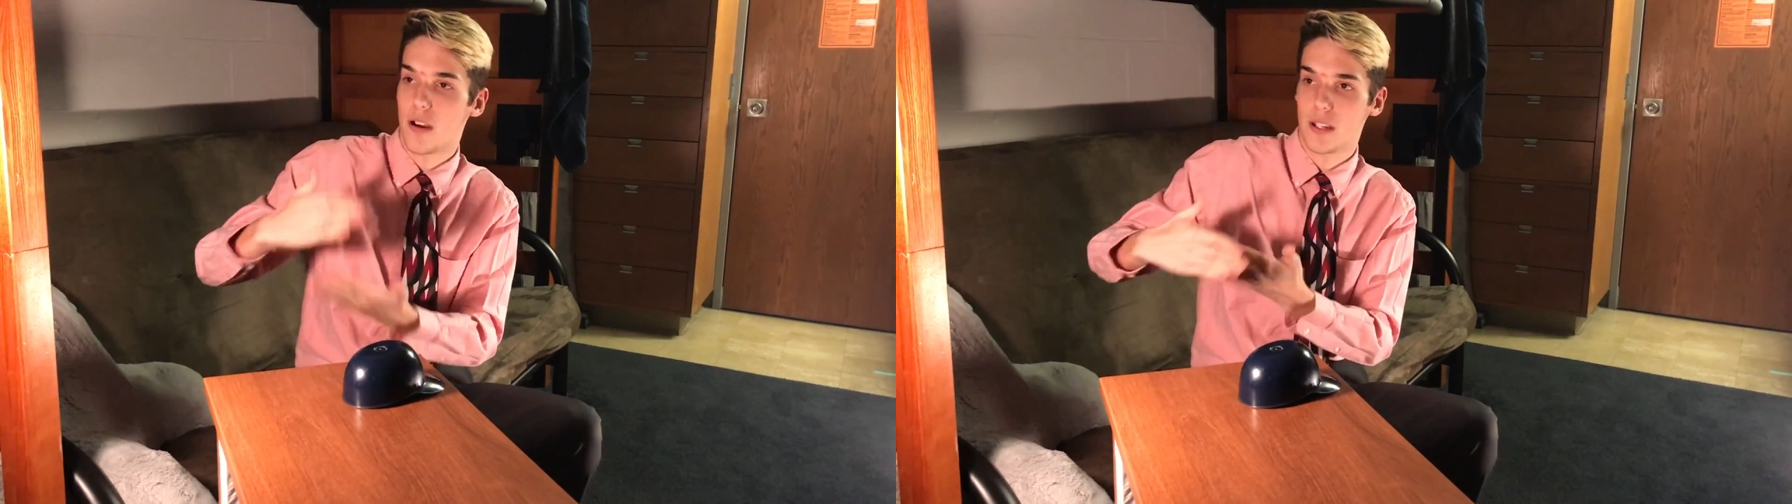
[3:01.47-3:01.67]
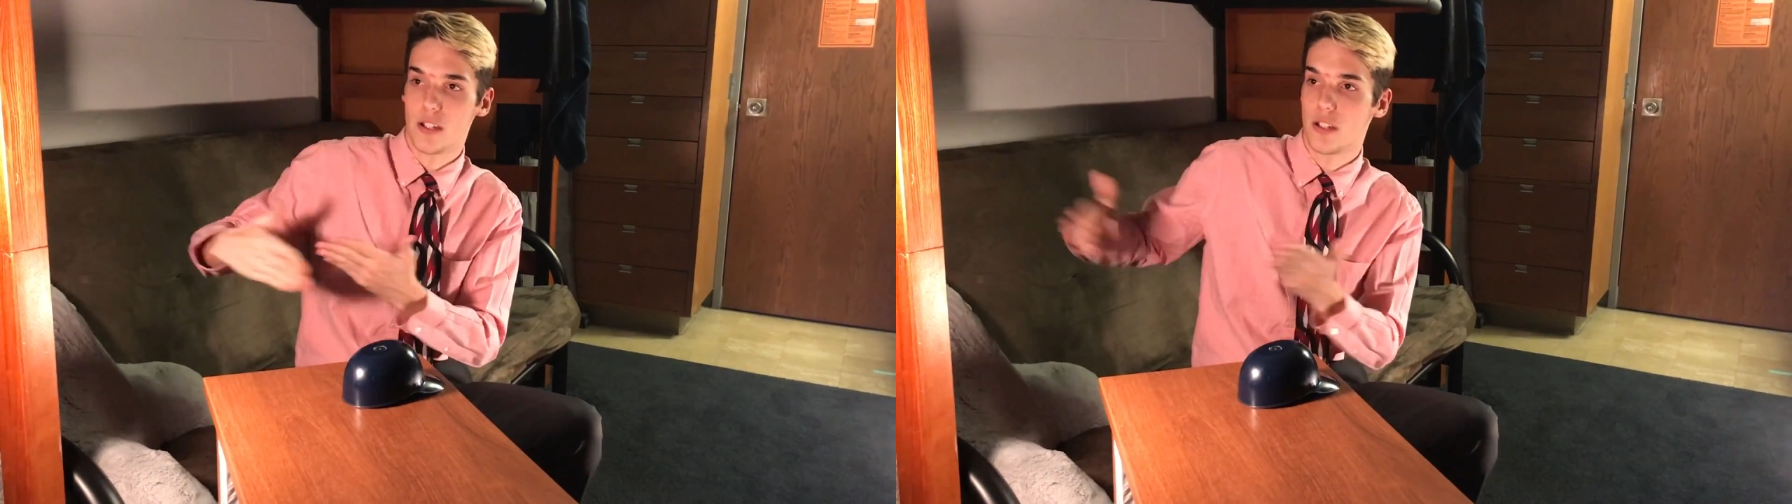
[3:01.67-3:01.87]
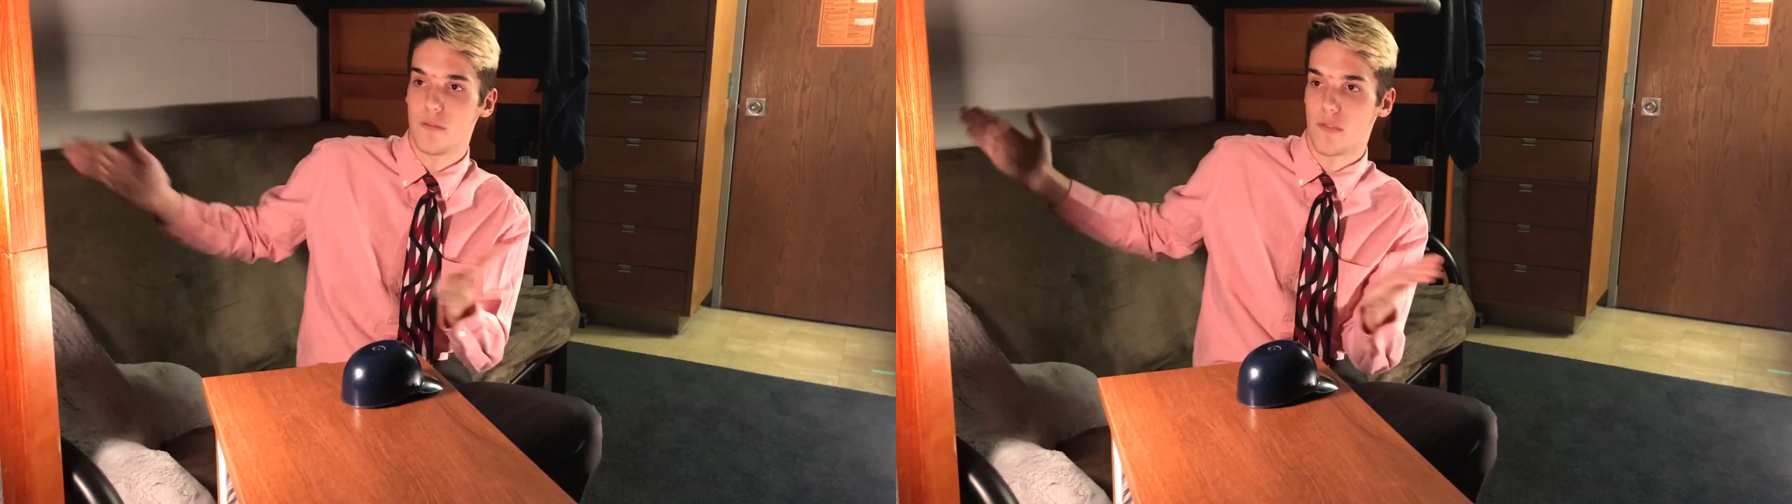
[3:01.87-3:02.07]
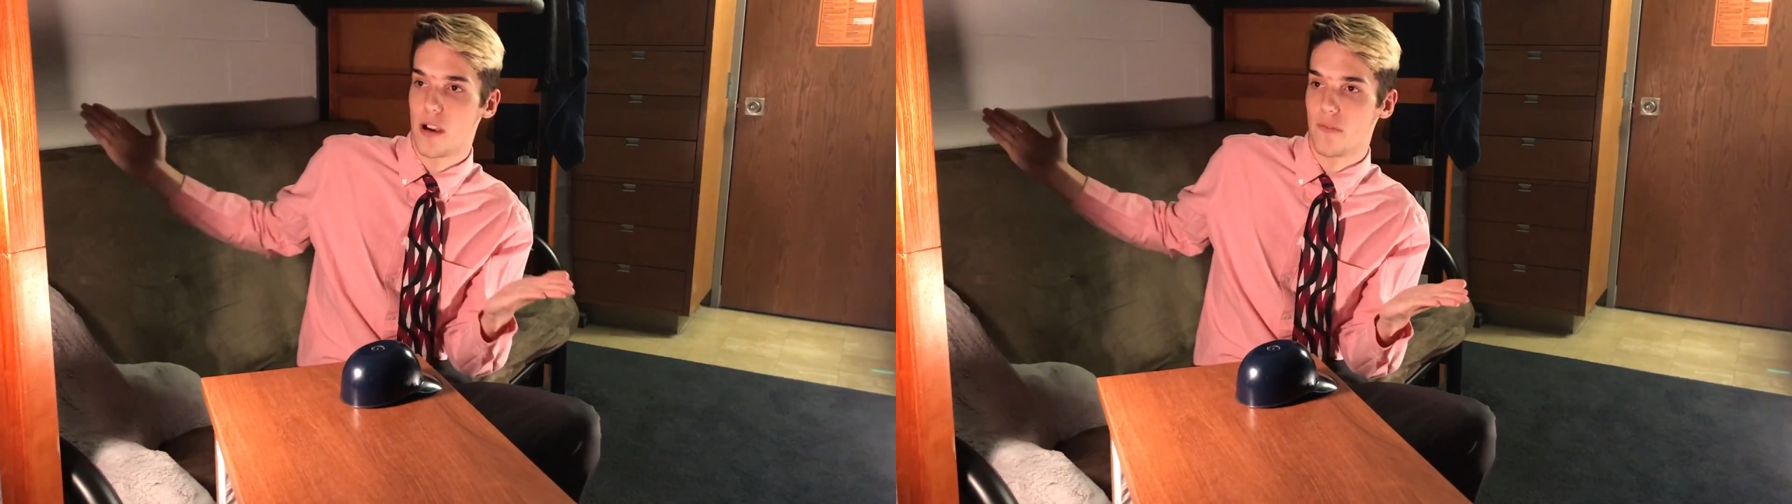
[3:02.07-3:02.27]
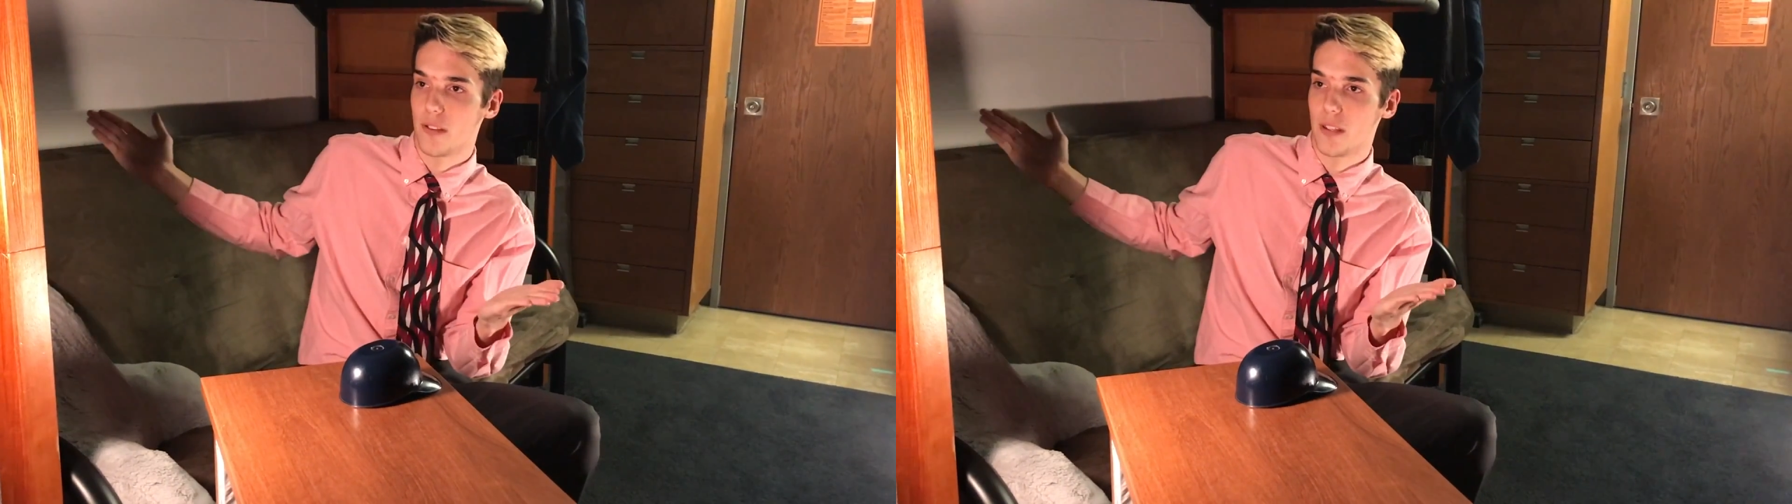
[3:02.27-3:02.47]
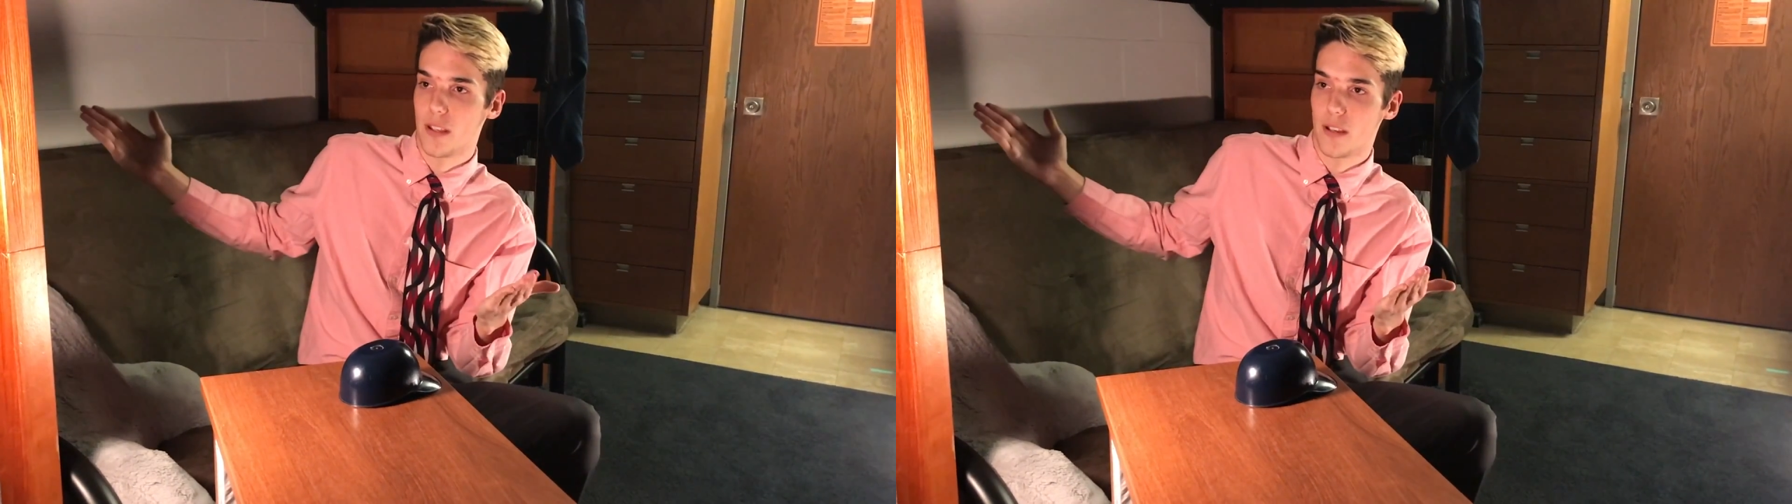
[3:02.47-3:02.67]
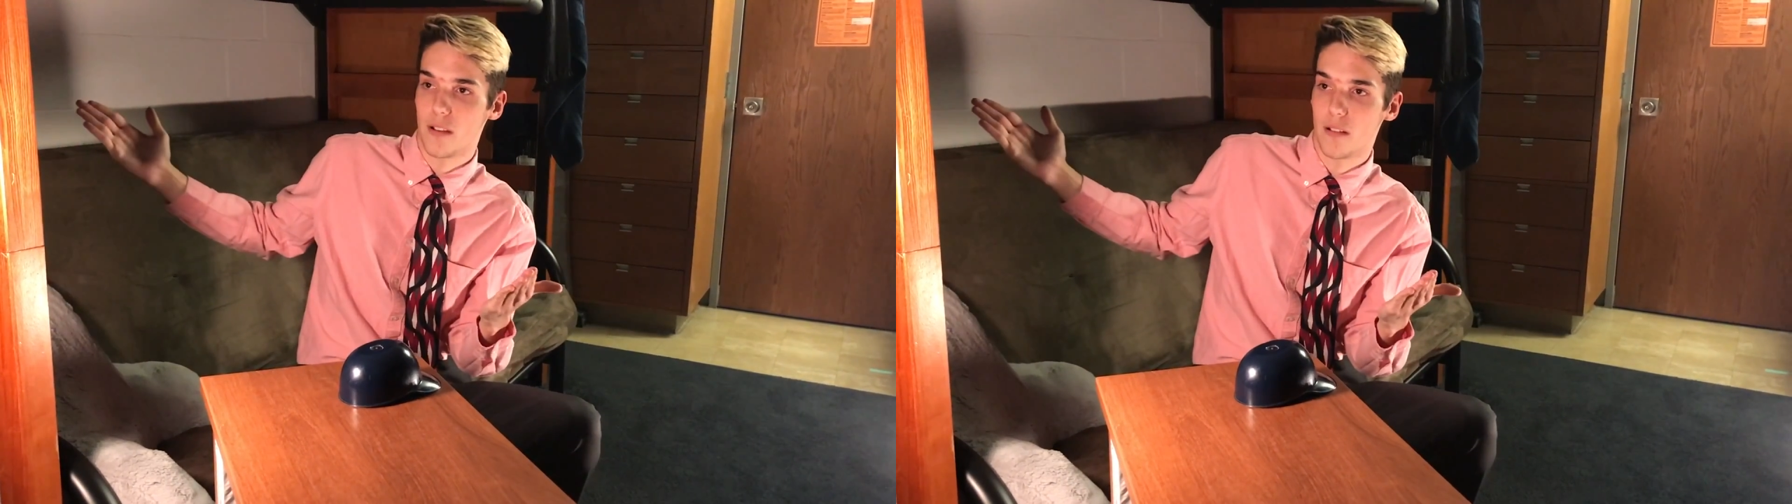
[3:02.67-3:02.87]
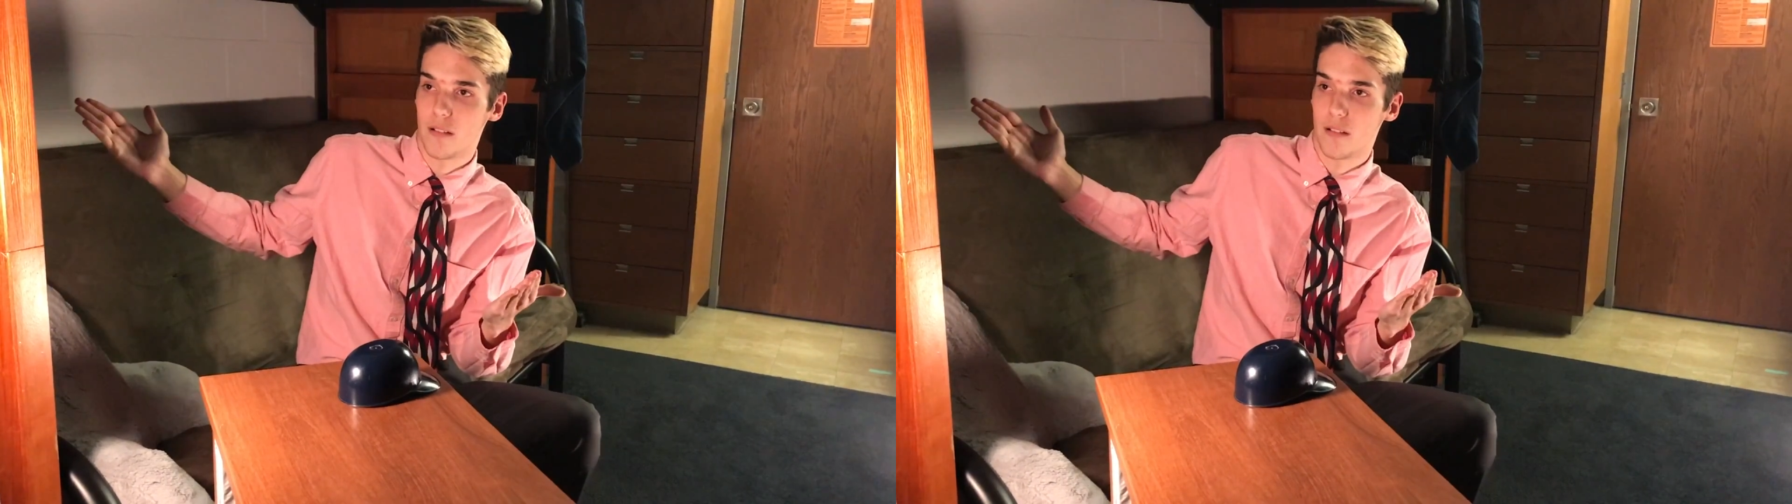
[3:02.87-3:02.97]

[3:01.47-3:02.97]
audition for everything.